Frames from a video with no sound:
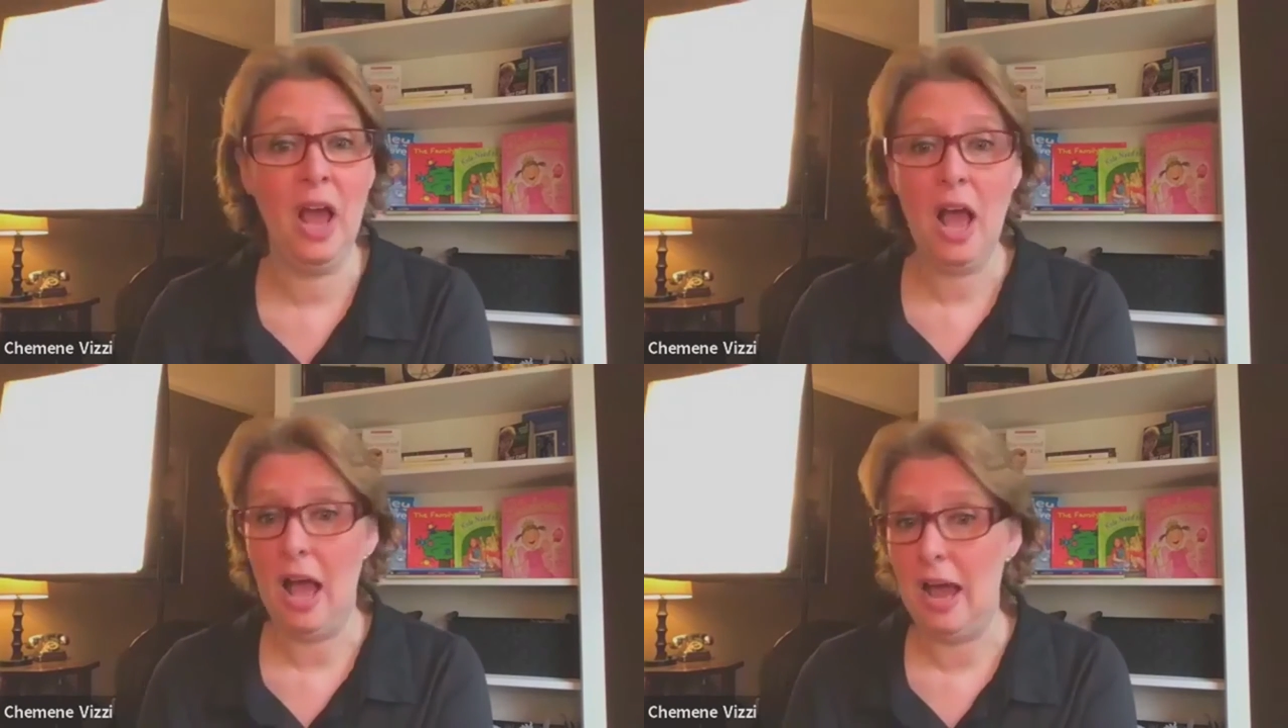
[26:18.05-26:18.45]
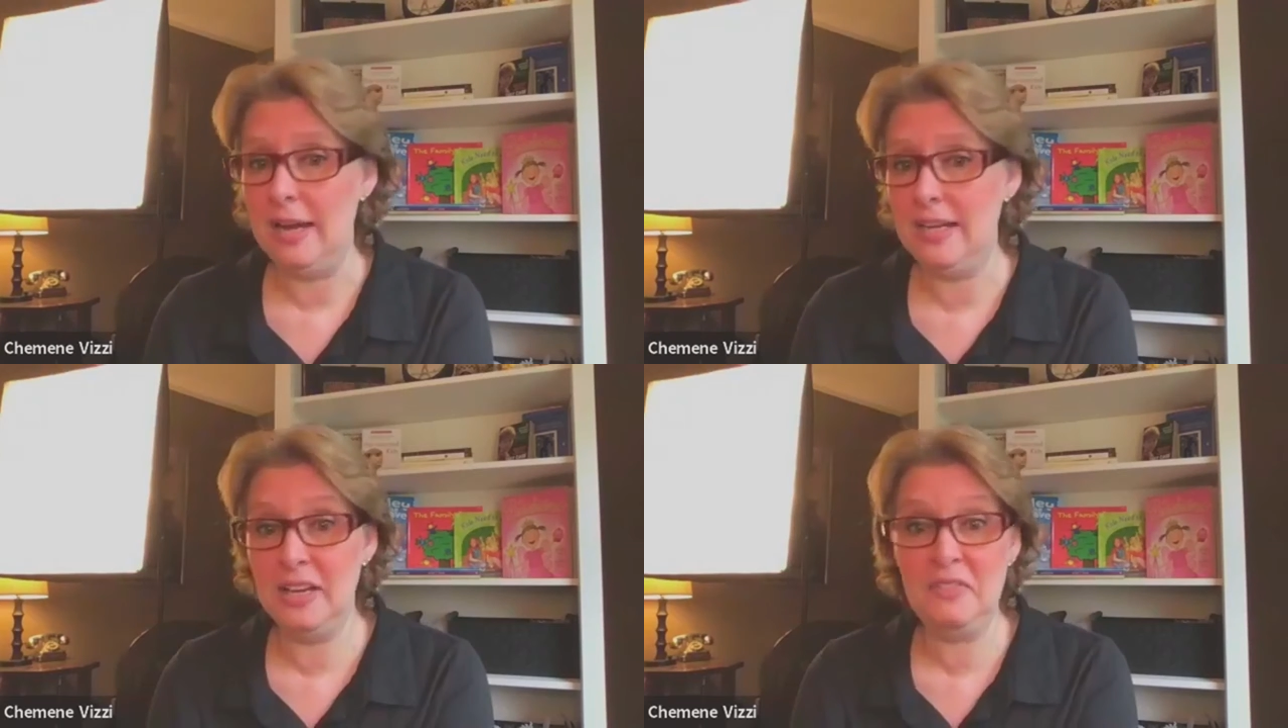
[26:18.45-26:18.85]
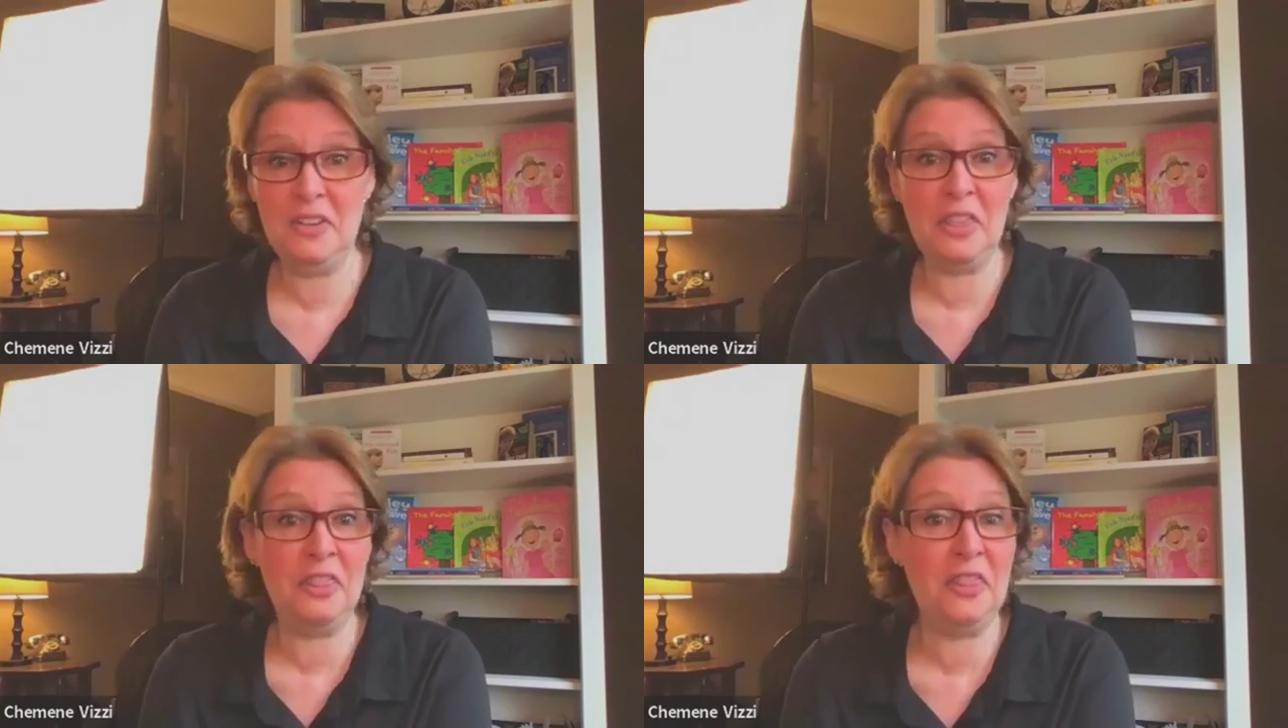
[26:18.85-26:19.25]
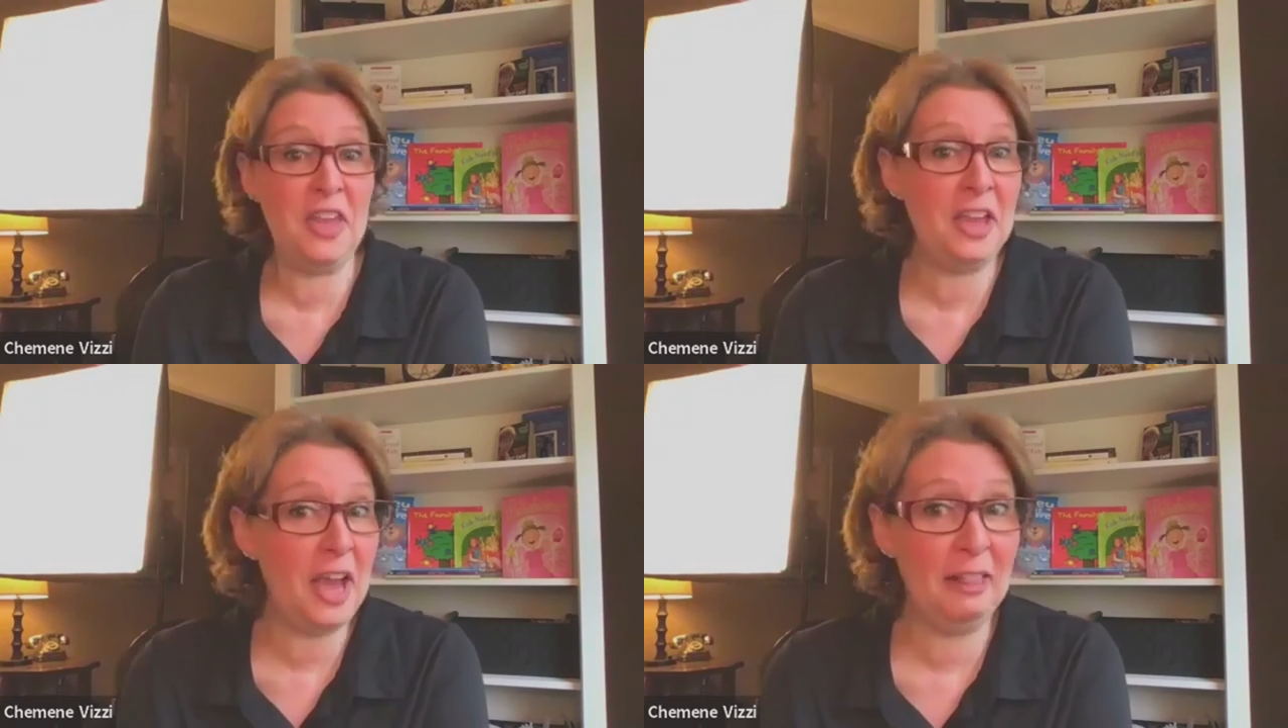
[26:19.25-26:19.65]
I didn't even think
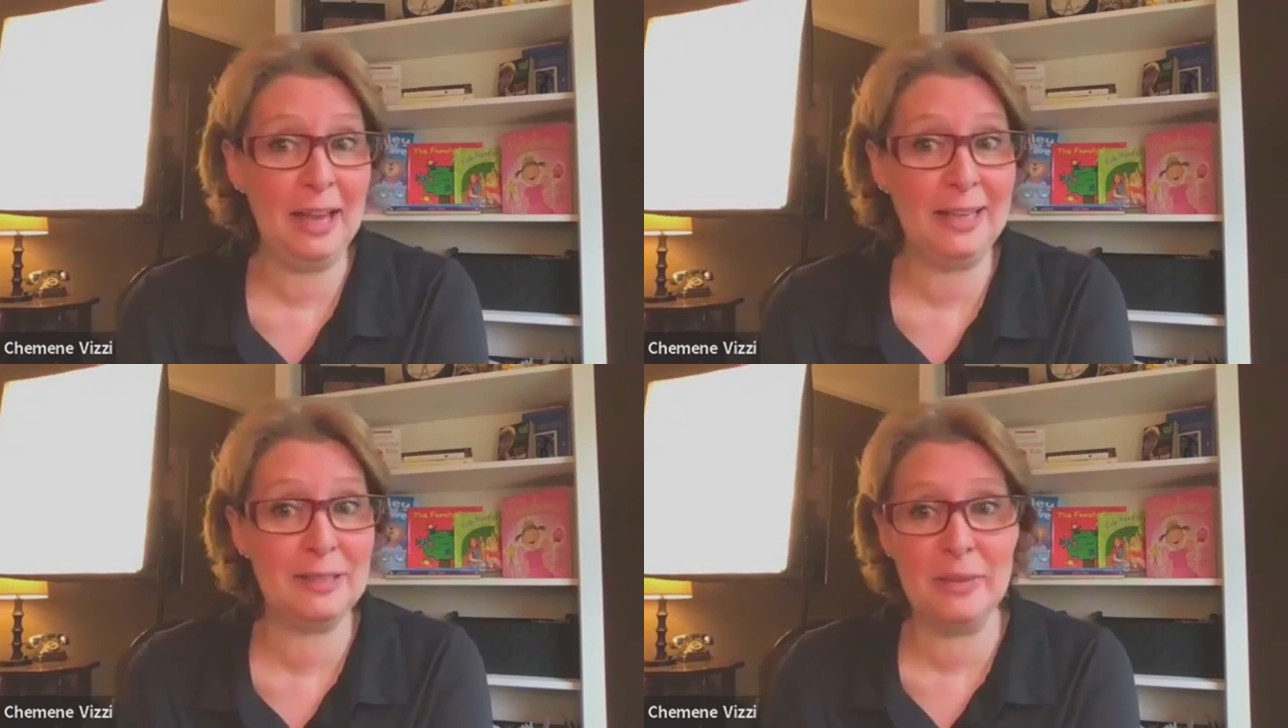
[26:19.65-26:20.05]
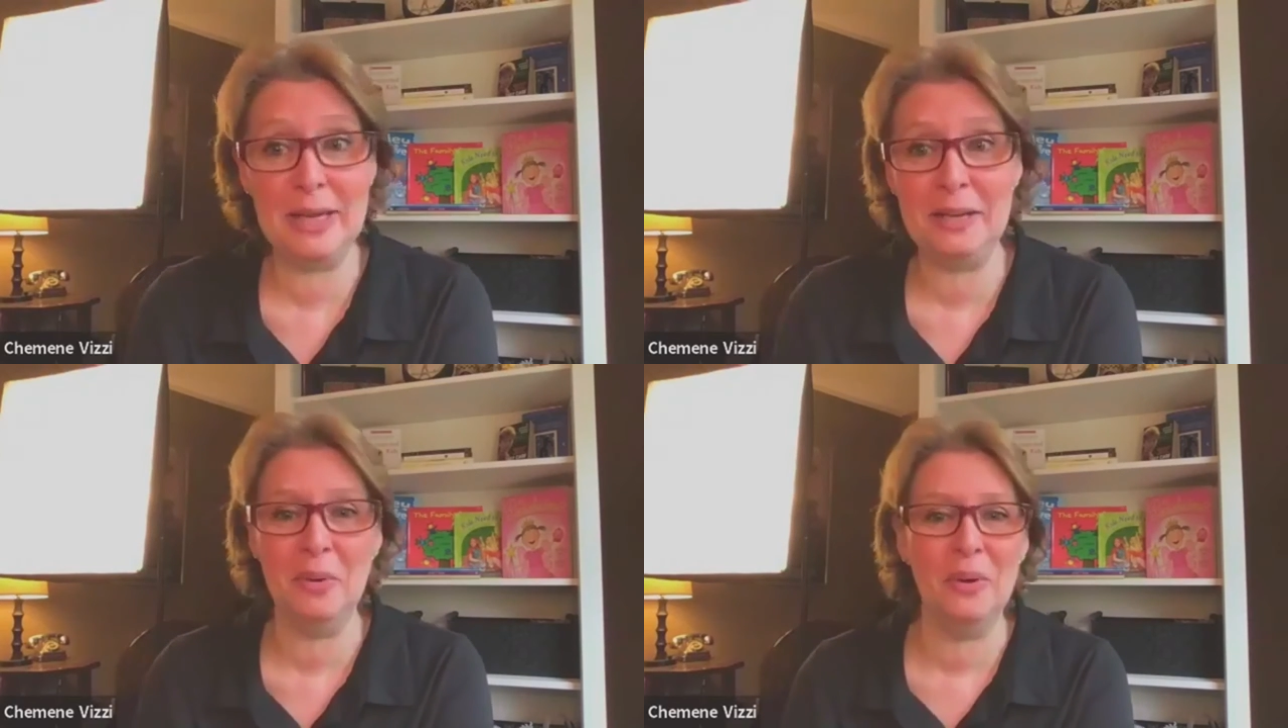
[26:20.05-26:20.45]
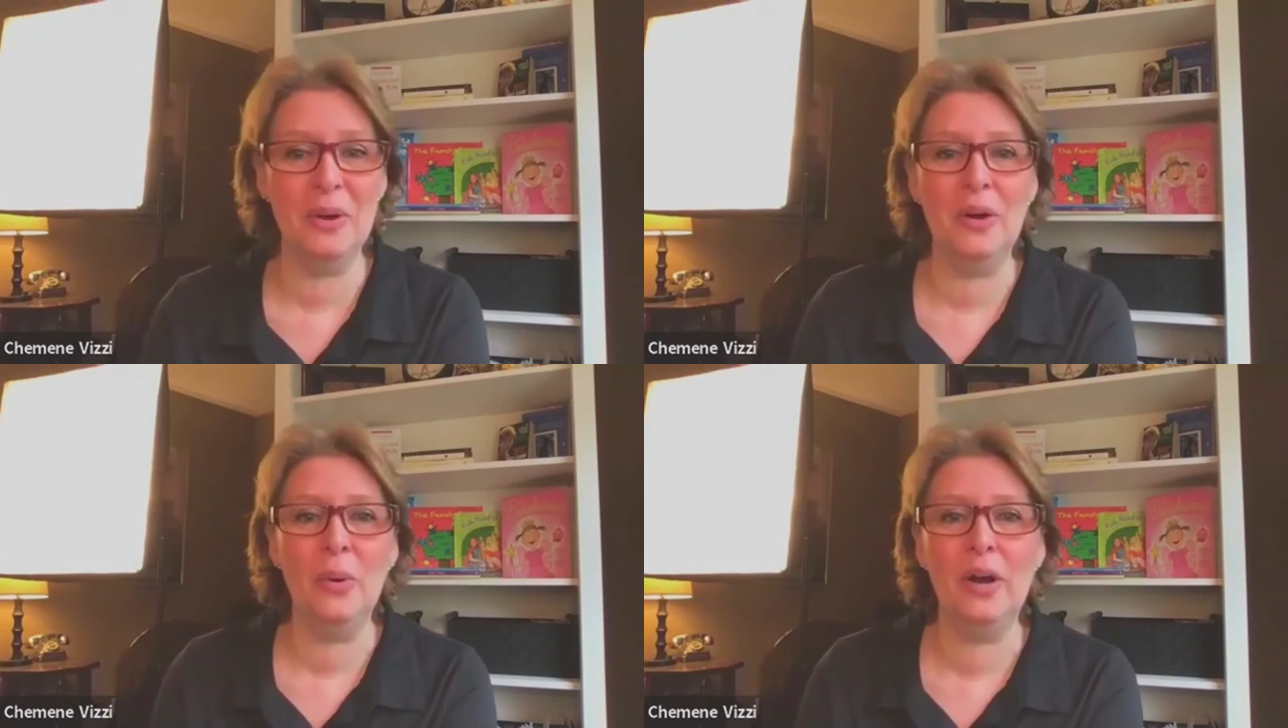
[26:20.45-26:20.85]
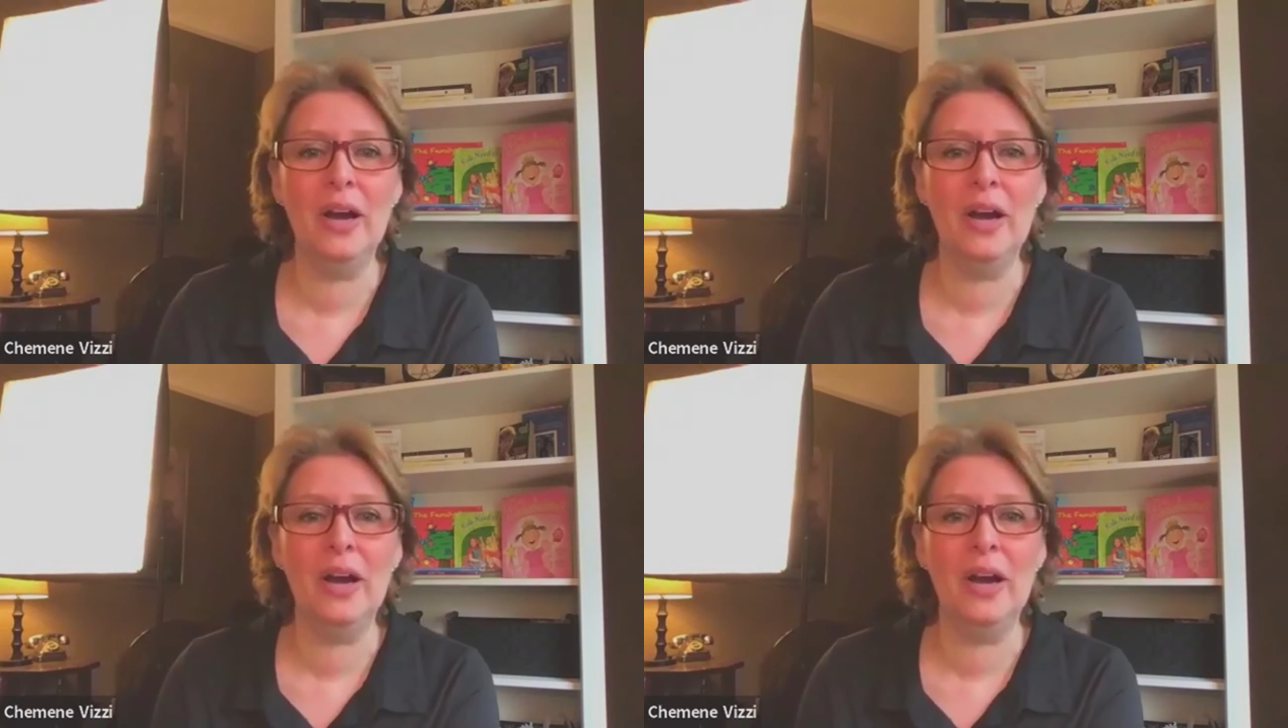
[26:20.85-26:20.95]
I liked him anymore. Or